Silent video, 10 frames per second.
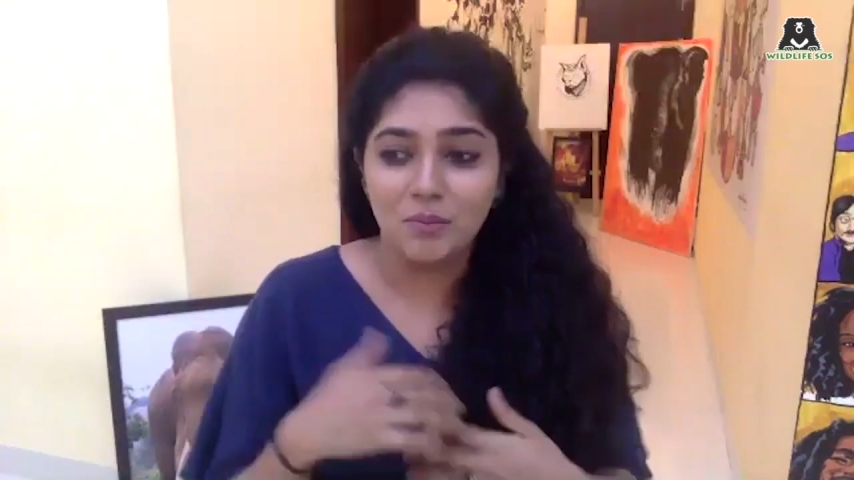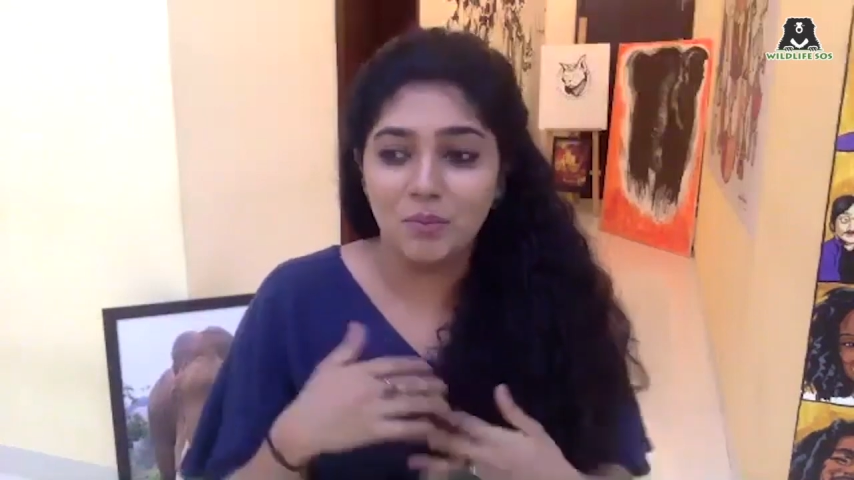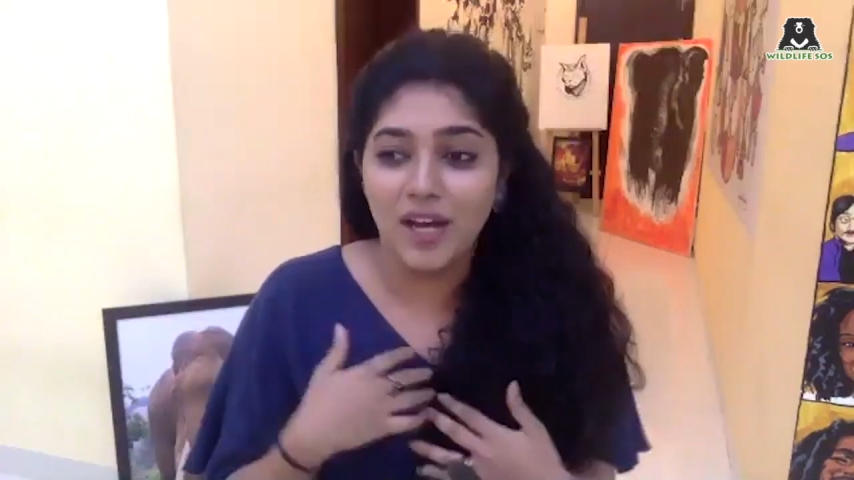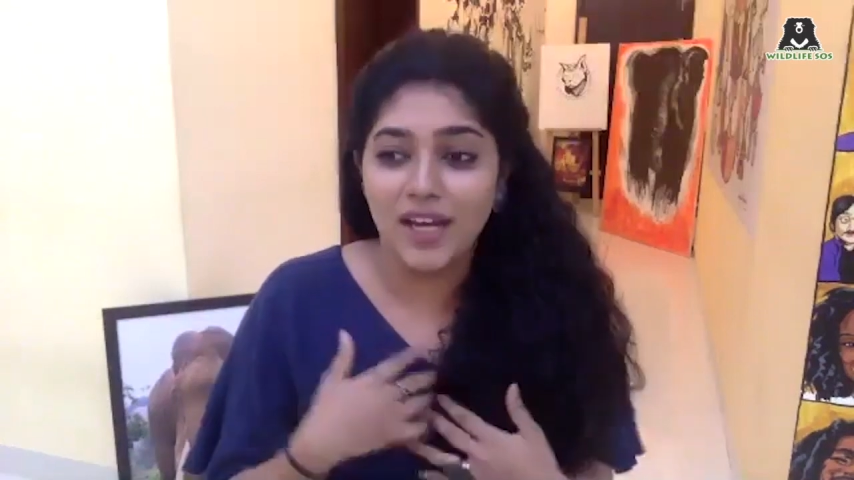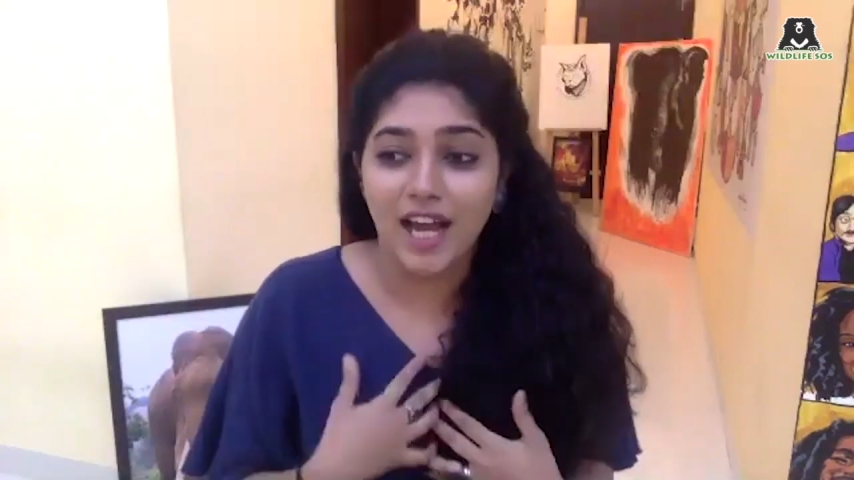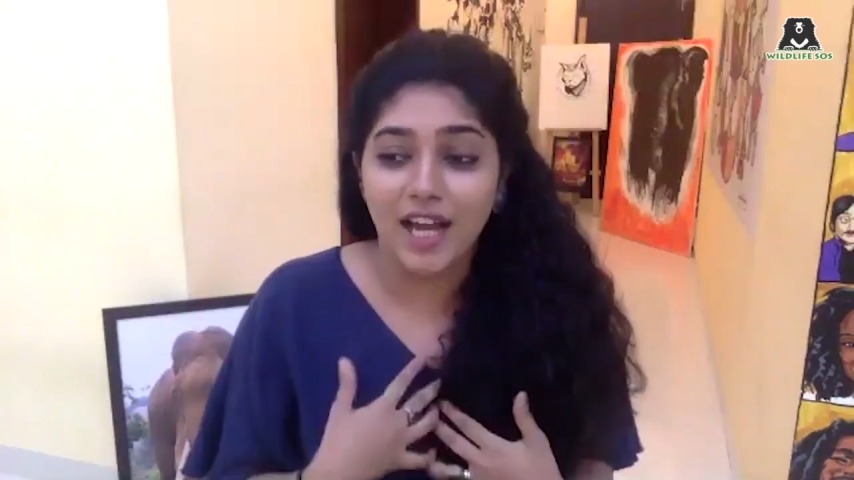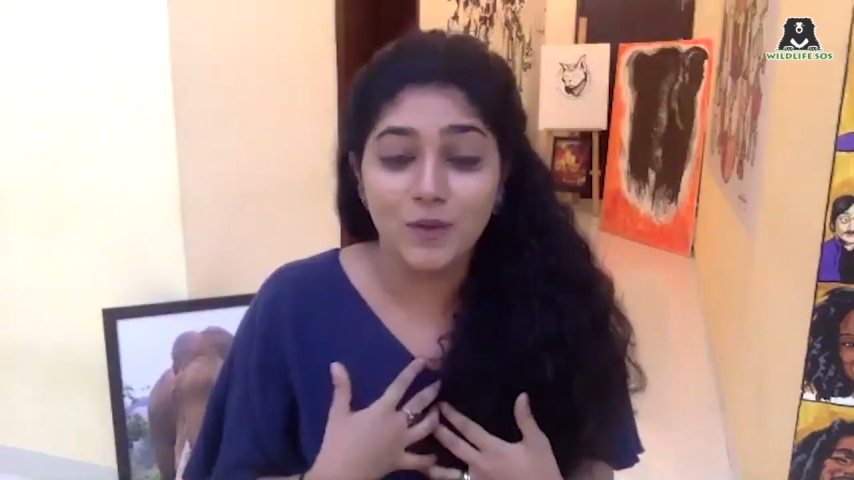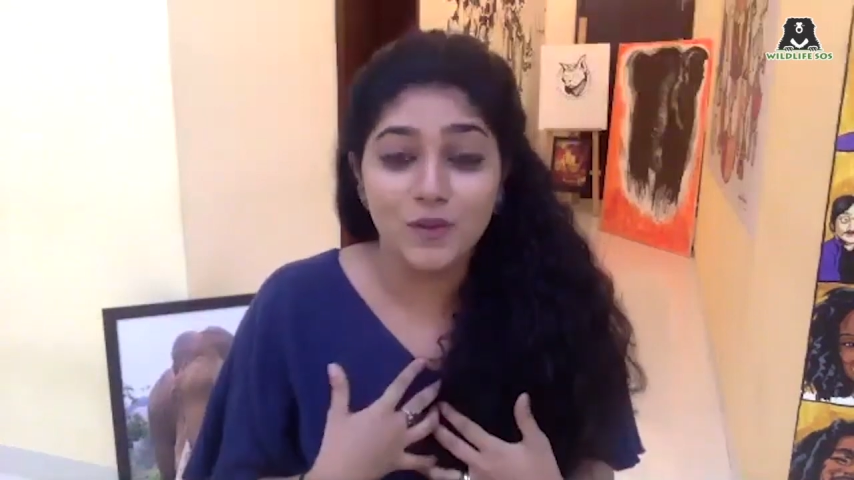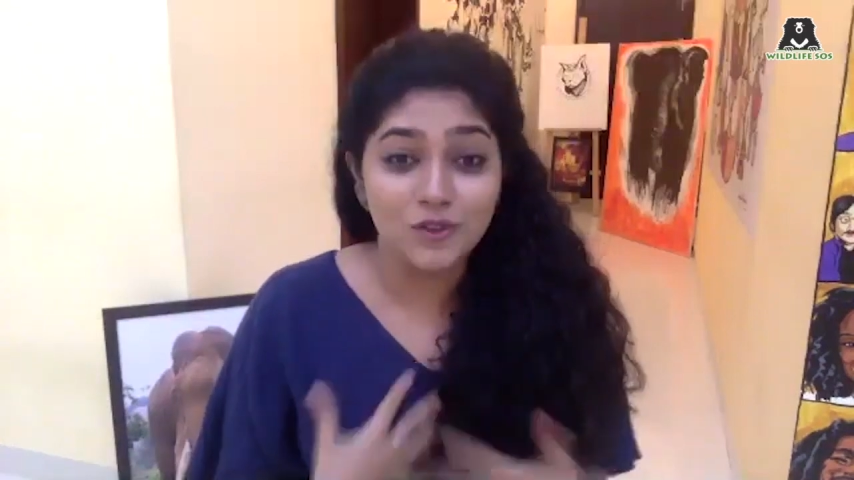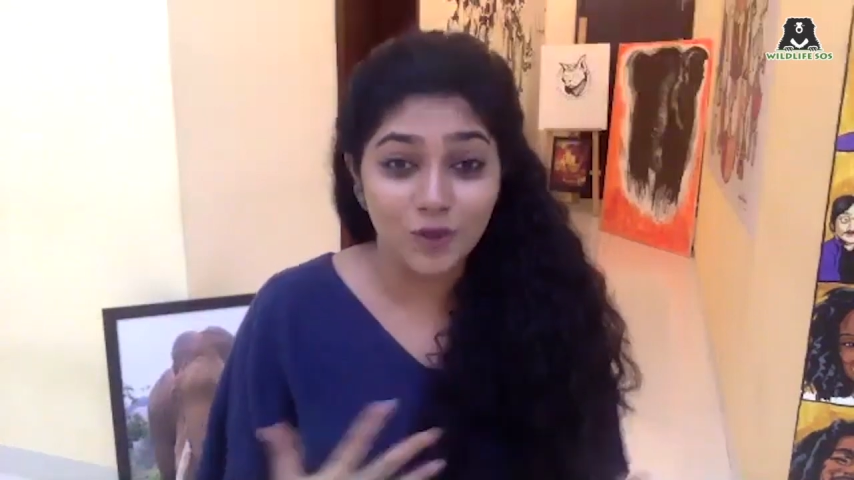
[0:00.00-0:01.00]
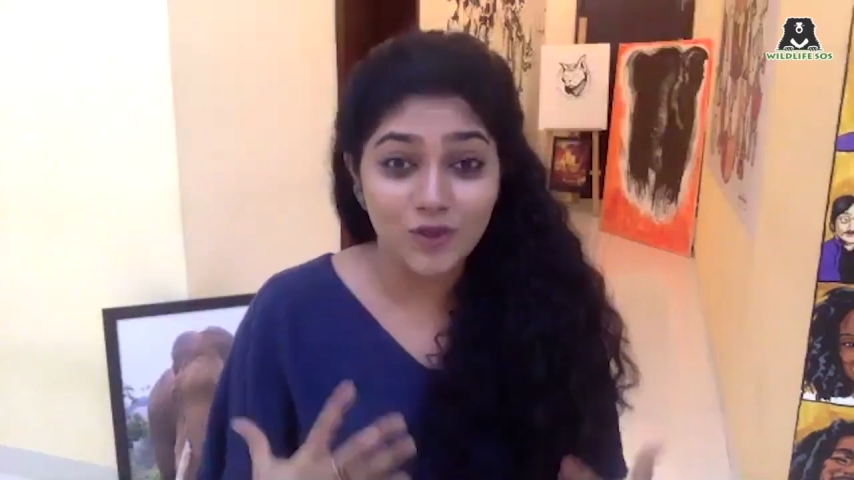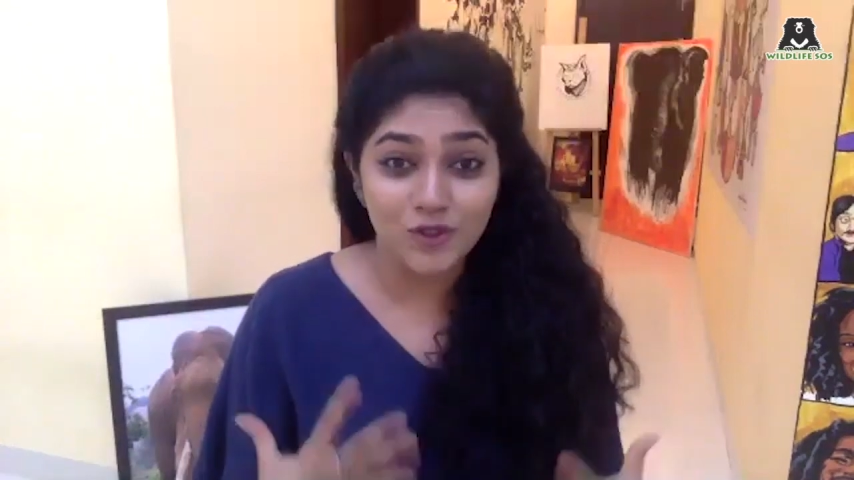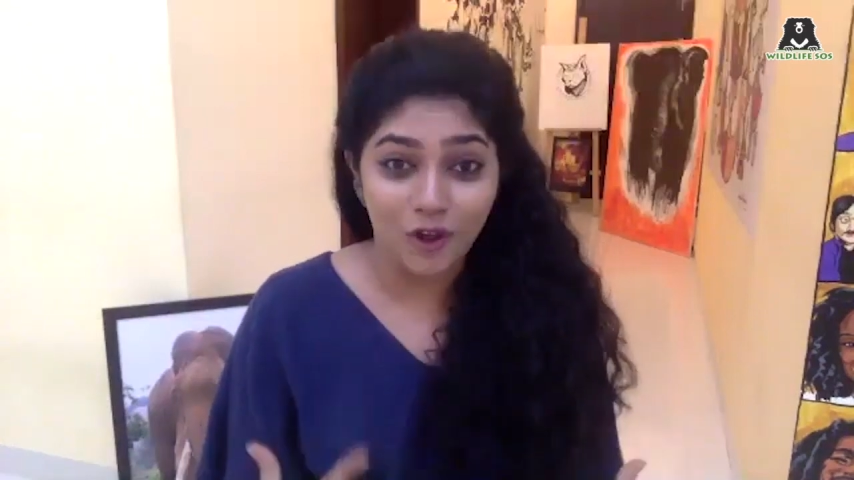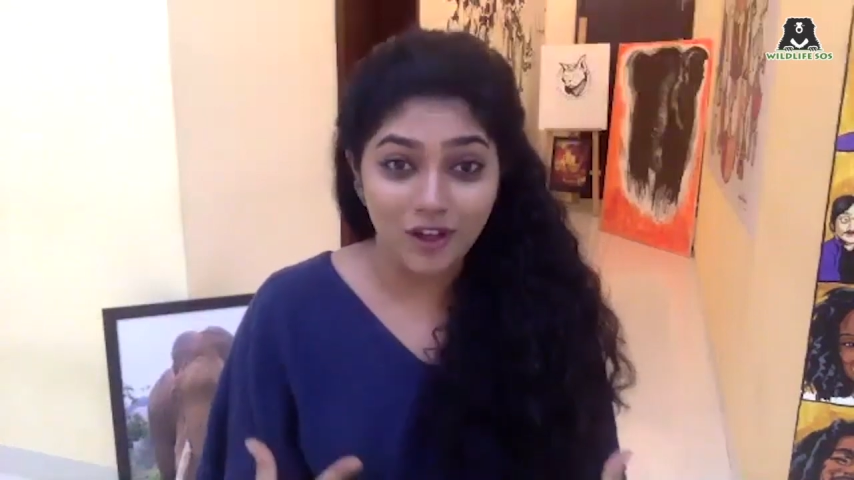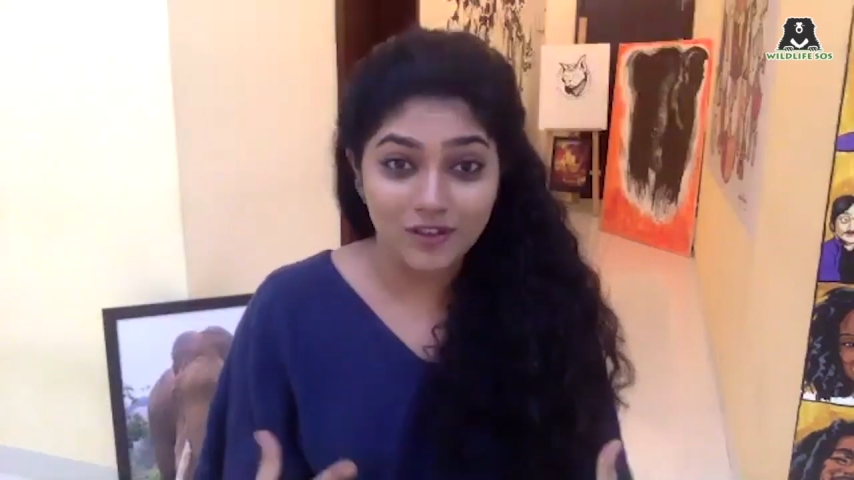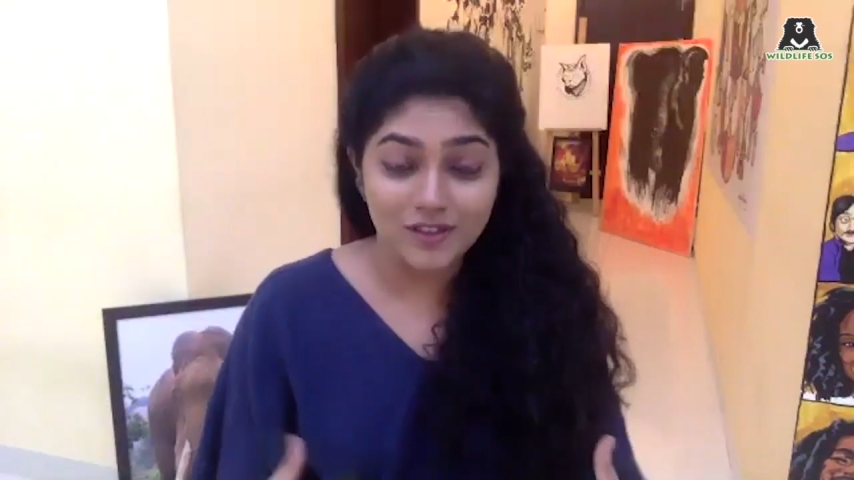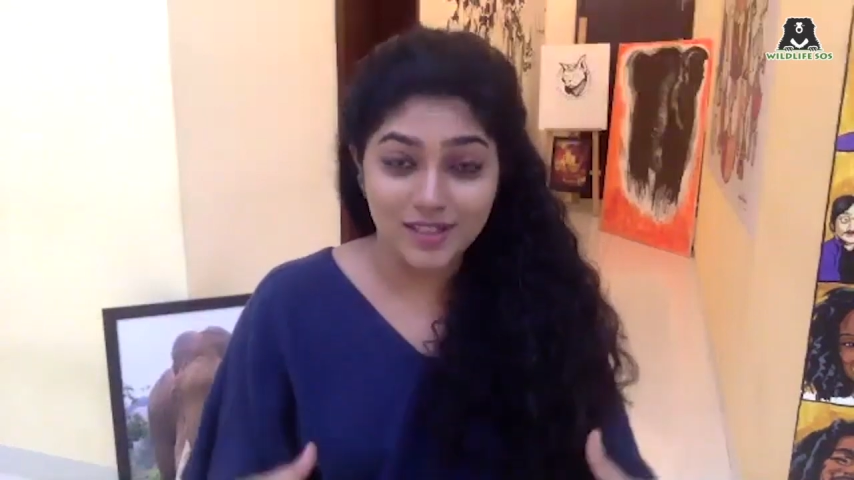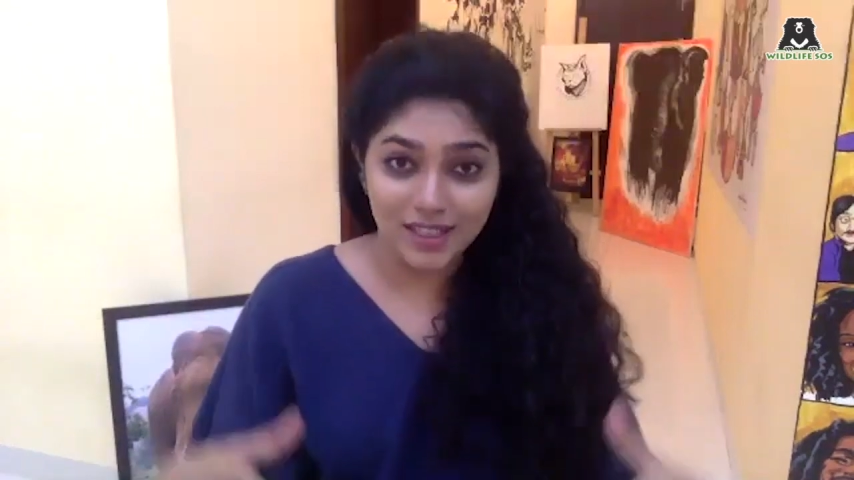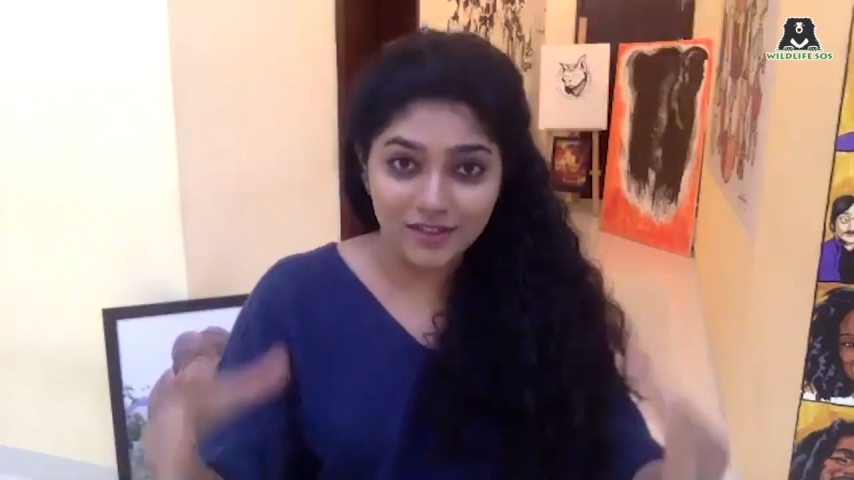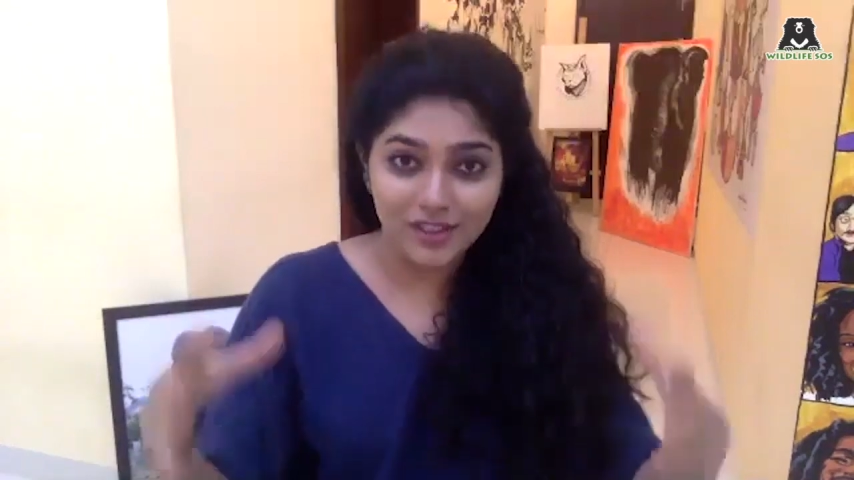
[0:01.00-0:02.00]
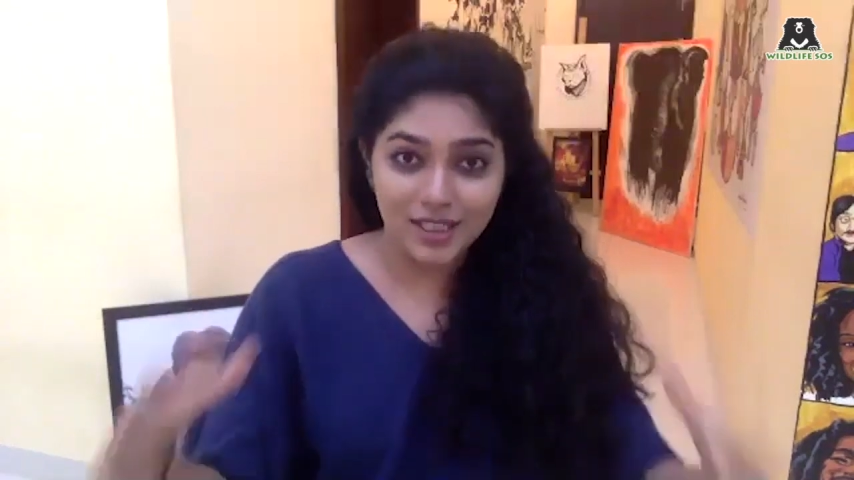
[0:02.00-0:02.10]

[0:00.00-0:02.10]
but i was so shocked to see even the